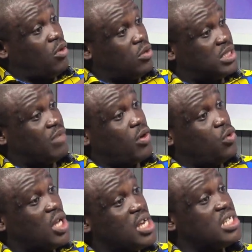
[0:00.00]
on several
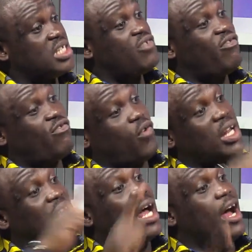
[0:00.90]
locations,
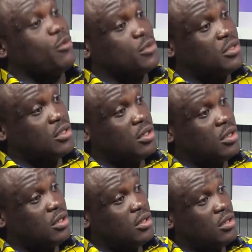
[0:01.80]
falling out.
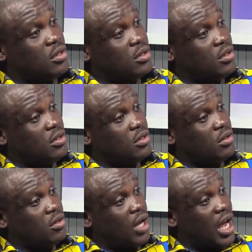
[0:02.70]

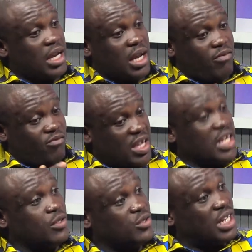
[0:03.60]
And
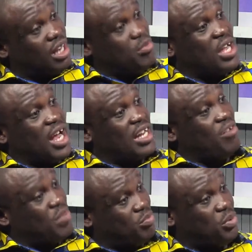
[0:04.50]
vehicles that are behind
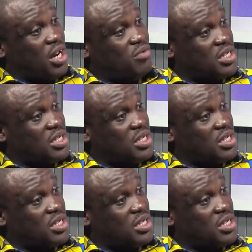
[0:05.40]
have been put at